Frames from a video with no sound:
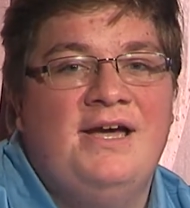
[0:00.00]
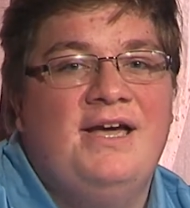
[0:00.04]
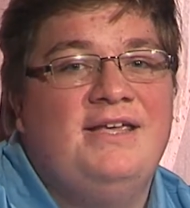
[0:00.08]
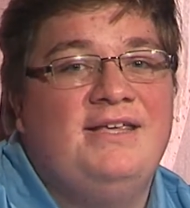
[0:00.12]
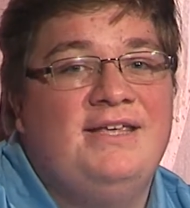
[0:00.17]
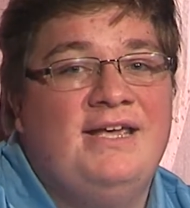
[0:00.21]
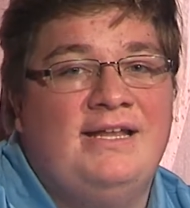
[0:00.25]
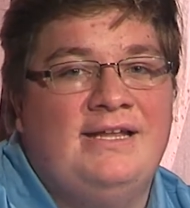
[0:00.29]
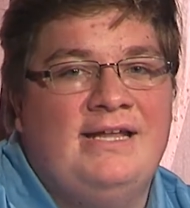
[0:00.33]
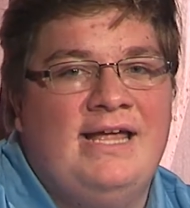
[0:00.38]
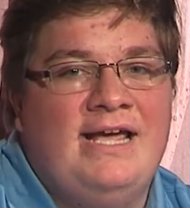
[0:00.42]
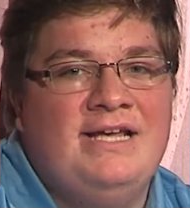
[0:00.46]

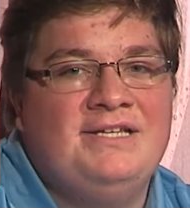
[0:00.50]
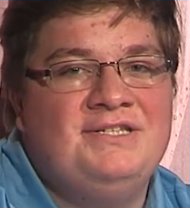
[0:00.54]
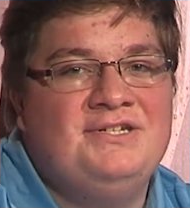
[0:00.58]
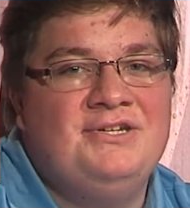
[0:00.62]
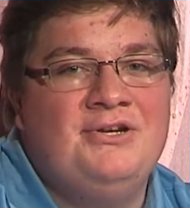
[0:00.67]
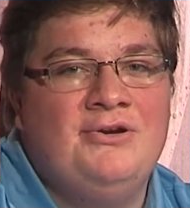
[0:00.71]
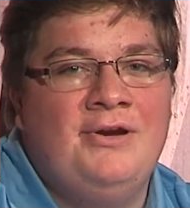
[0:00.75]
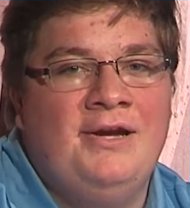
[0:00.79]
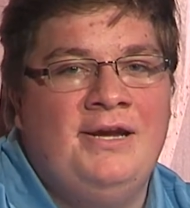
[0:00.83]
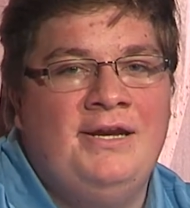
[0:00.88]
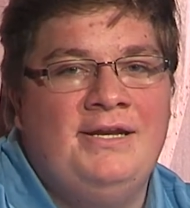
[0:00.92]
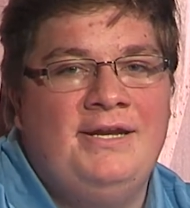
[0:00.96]
yet last
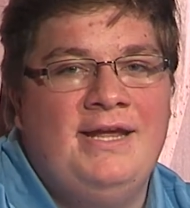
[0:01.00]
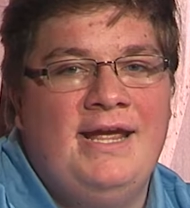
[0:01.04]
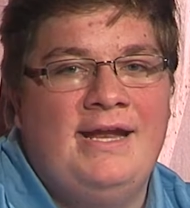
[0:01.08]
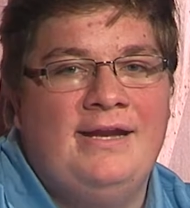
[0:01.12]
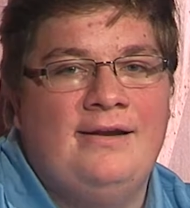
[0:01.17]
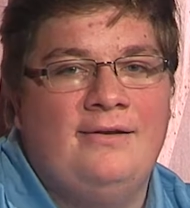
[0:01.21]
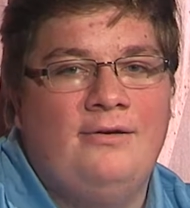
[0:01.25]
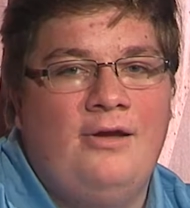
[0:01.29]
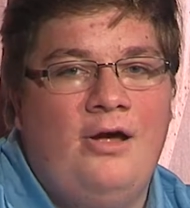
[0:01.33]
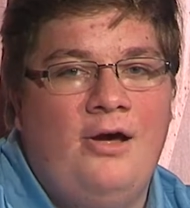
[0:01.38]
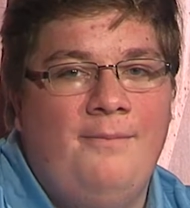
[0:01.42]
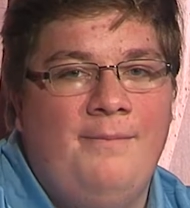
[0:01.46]
year Indiana
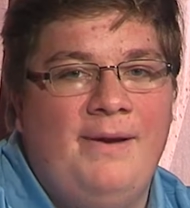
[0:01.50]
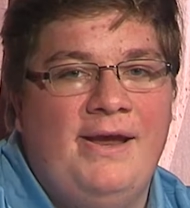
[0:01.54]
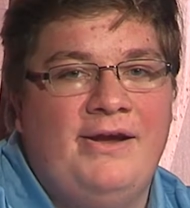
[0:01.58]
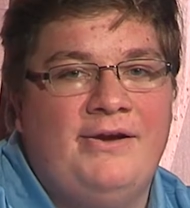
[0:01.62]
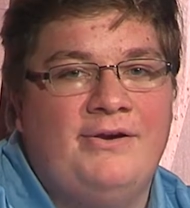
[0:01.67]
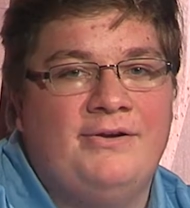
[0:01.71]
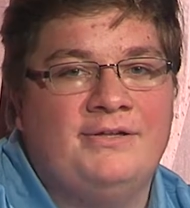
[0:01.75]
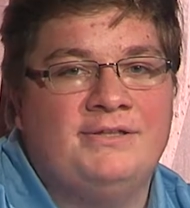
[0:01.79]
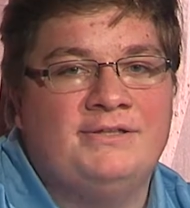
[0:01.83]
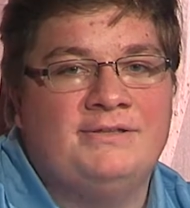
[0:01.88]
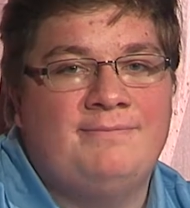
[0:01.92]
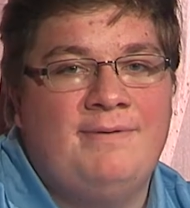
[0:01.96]

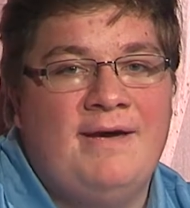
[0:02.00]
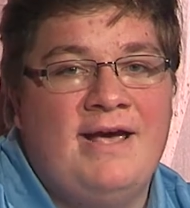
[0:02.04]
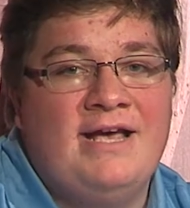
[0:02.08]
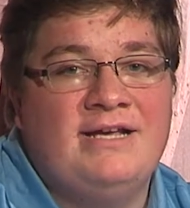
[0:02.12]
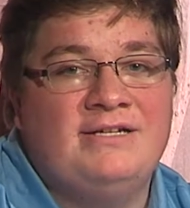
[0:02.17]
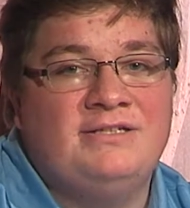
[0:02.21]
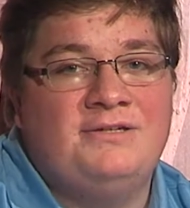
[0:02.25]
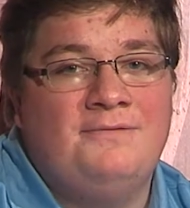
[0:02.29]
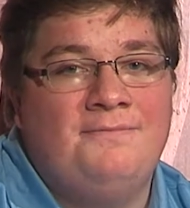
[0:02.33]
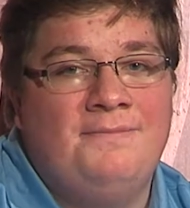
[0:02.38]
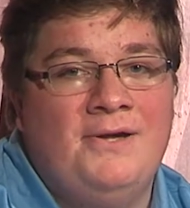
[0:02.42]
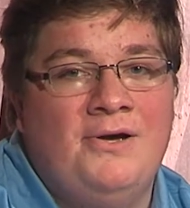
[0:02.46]
lawmakers
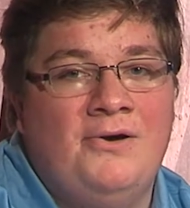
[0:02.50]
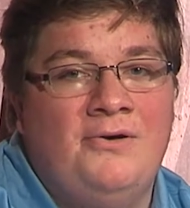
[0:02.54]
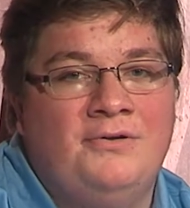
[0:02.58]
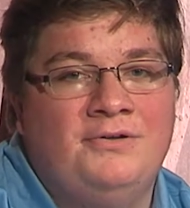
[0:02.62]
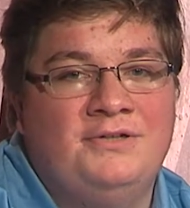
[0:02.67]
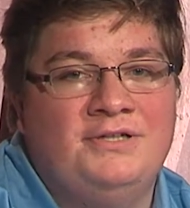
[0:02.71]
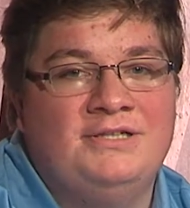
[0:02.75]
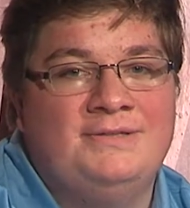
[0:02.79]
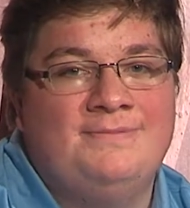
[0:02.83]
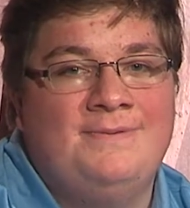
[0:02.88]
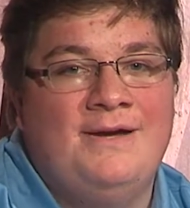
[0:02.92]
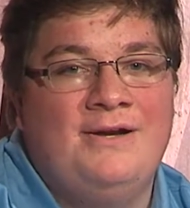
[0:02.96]
passed a bill
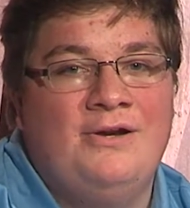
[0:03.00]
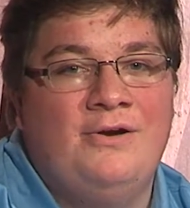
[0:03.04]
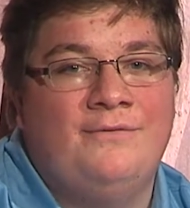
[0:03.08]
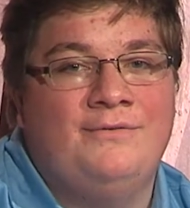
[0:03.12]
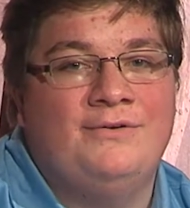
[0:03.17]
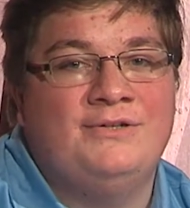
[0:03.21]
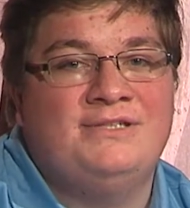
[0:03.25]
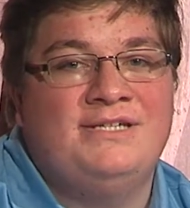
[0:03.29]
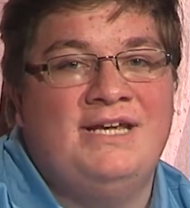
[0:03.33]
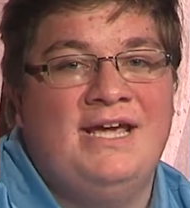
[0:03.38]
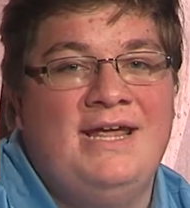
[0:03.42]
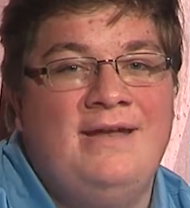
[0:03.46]
to spend over
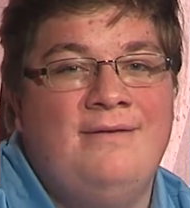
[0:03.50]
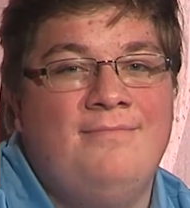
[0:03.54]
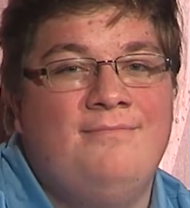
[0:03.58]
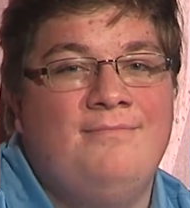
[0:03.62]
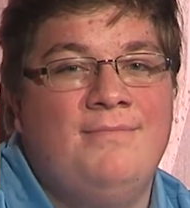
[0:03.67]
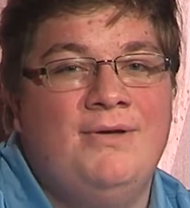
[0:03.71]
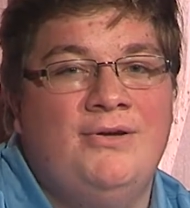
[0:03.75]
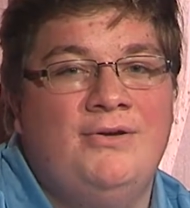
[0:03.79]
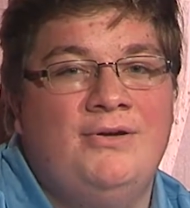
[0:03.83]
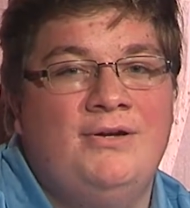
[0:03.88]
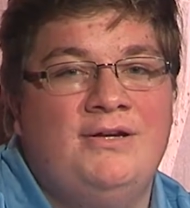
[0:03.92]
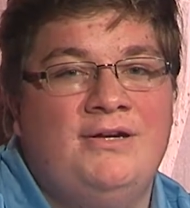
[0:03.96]
$10
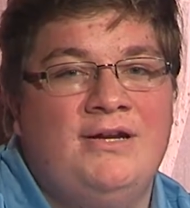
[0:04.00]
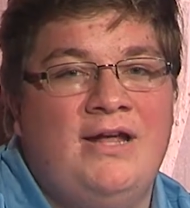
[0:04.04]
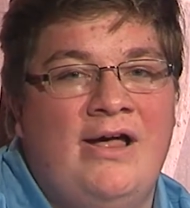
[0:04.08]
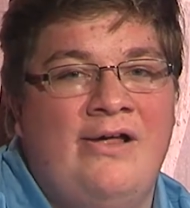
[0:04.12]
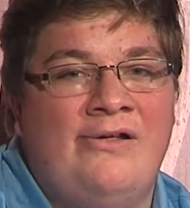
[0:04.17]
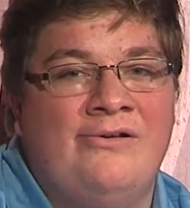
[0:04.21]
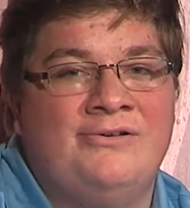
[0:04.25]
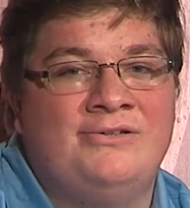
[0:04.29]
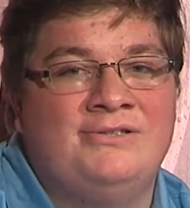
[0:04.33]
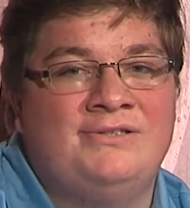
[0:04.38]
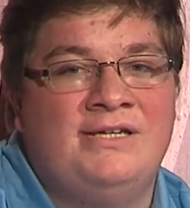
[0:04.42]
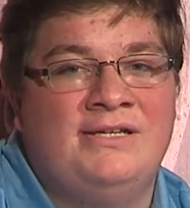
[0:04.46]
million
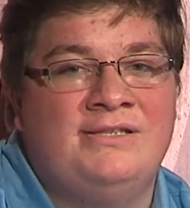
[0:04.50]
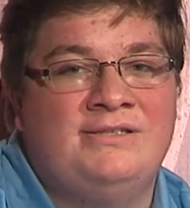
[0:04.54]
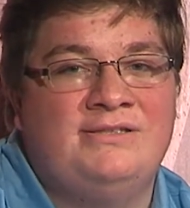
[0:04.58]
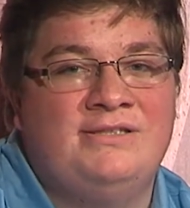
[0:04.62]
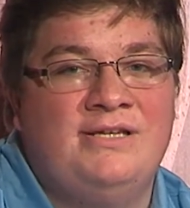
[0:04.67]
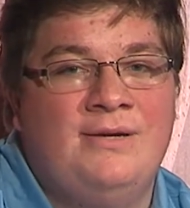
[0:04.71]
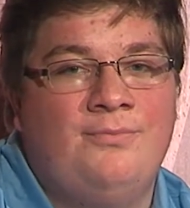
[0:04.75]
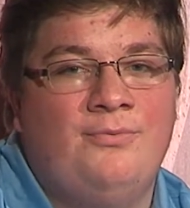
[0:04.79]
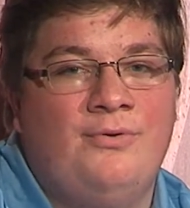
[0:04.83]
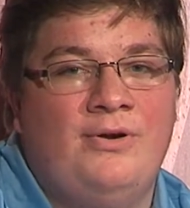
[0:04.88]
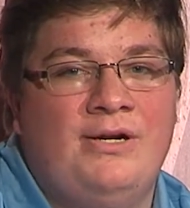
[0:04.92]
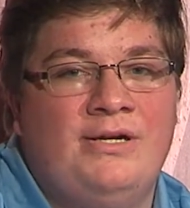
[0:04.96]
on
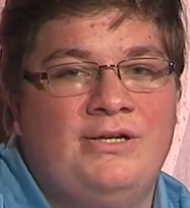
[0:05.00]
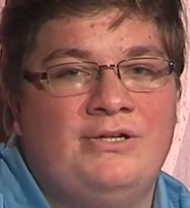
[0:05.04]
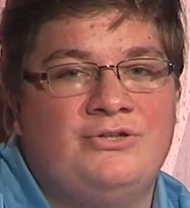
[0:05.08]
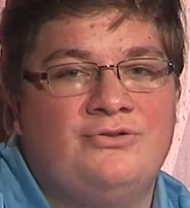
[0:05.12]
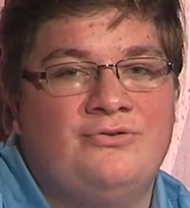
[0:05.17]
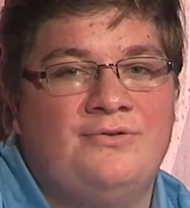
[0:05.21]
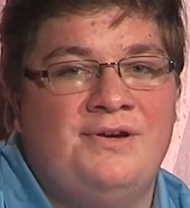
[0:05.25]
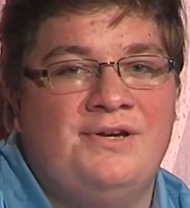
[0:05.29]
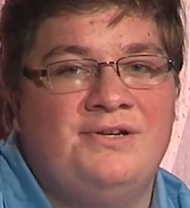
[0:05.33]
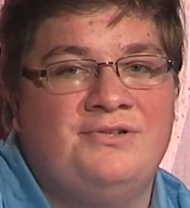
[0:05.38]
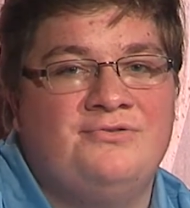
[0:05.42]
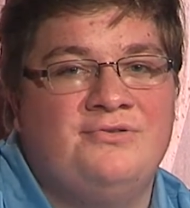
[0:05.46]
separating
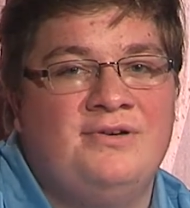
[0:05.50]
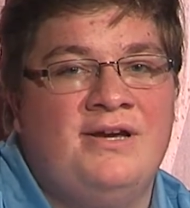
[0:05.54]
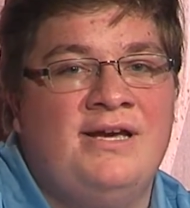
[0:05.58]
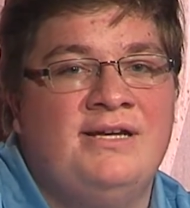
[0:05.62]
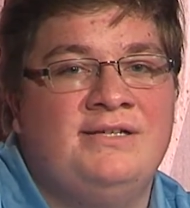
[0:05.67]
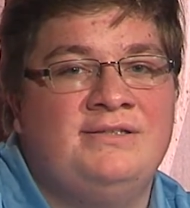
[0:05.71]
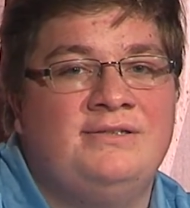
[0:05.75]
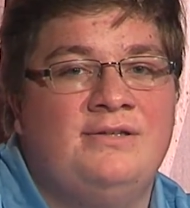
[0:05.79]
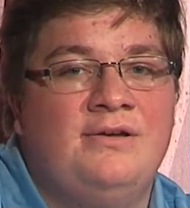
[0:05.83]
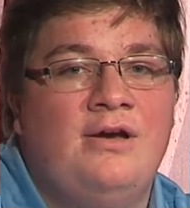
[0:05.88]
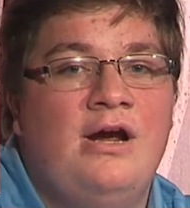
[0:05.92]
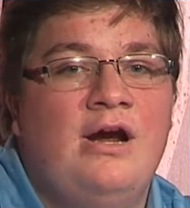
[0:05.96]
train
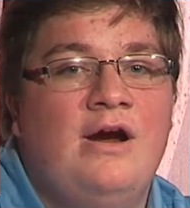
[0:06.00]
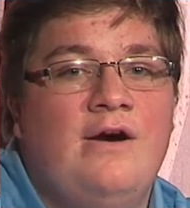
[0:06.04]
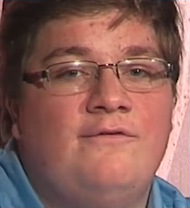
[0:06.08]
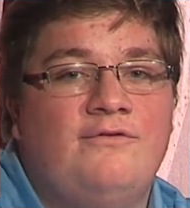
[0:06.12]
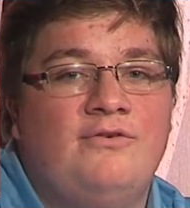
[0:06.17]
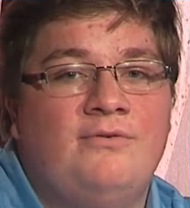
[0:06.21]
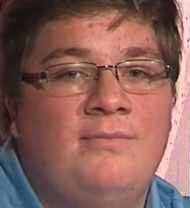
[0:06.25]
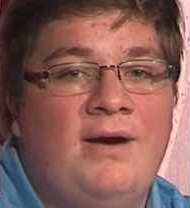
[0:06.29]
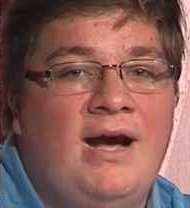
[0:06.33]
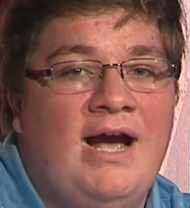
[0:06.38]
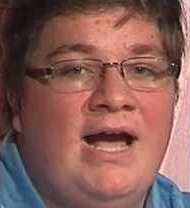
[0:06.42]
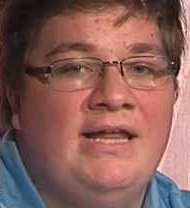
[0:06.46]
tracks
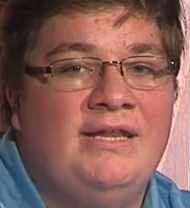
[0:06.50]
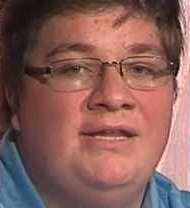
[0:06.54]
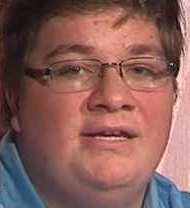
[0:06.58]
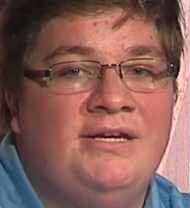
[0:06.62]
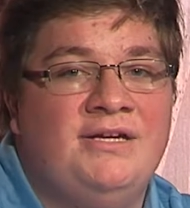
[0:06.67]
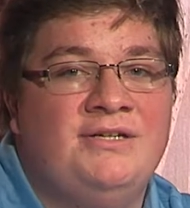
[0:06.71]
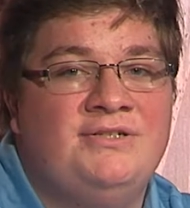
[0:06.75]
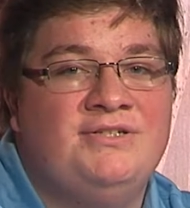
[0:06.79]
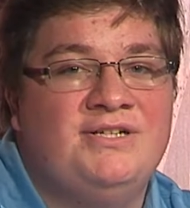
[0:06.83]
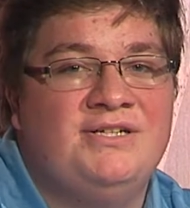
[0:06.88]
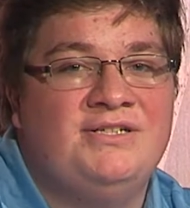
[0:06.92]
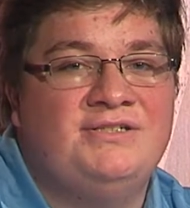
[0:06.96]
from highly
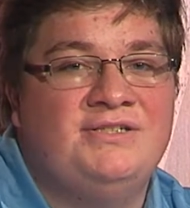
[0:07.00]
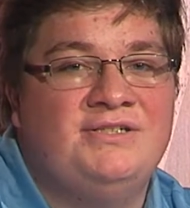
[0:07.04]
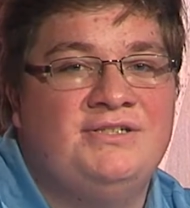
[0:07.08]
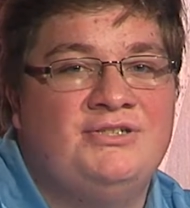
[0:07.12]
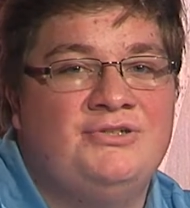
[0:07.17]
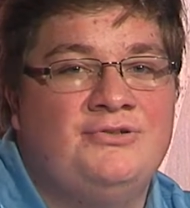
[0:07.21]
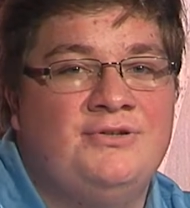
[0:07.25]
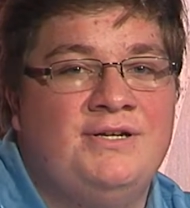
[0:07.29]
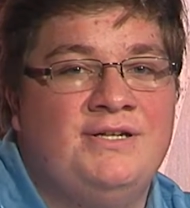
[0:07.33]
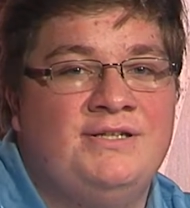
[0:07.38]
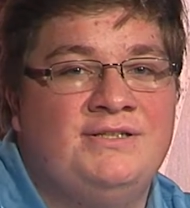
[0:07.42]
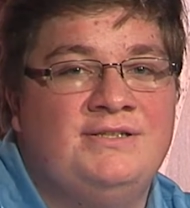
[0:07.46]
congested
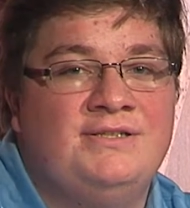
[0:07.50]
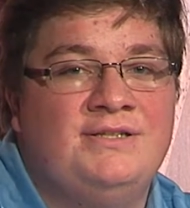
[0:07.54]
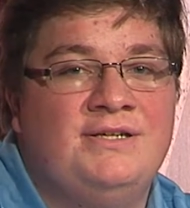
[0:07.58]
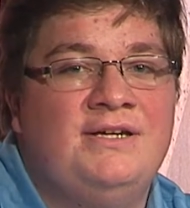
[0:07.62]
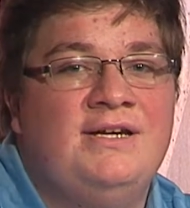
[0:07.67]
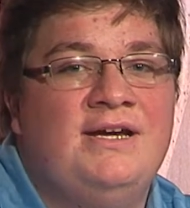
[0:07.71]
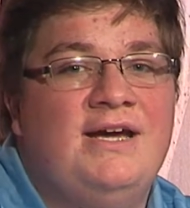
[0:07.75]
streets,